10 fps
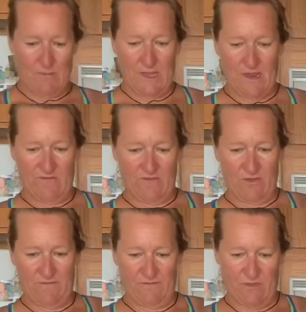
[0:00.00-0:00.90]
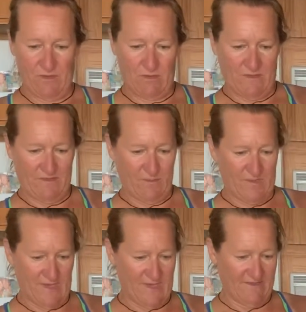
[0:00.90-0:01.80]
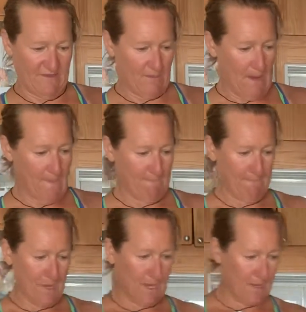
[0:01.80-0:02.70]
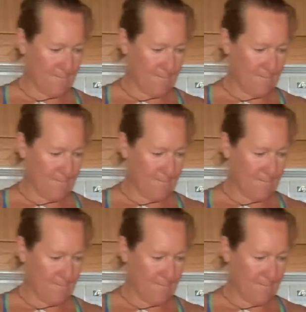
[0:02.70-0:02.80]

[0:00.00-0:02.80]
Bananas are good for you, lots of potassium. I'm